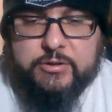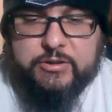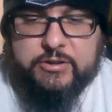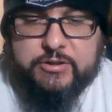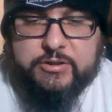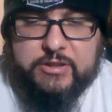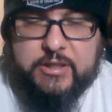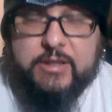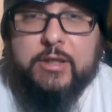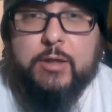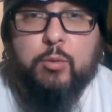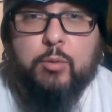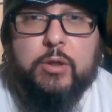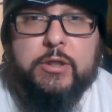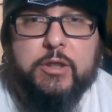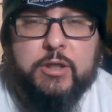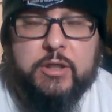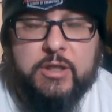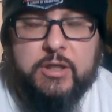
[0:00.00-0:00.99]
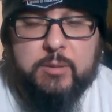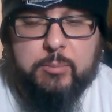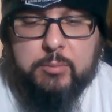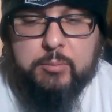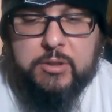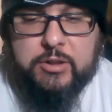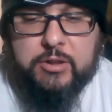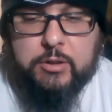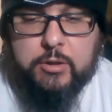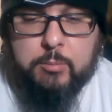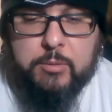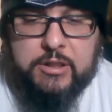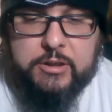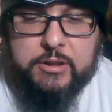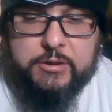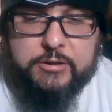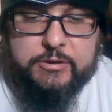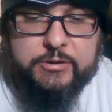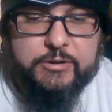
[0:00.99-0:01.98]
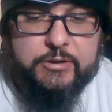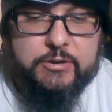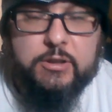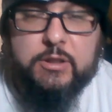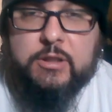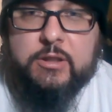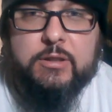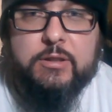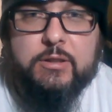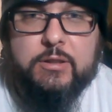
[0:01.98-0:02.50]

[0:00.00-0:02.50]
it's just like they want you to keep them in there because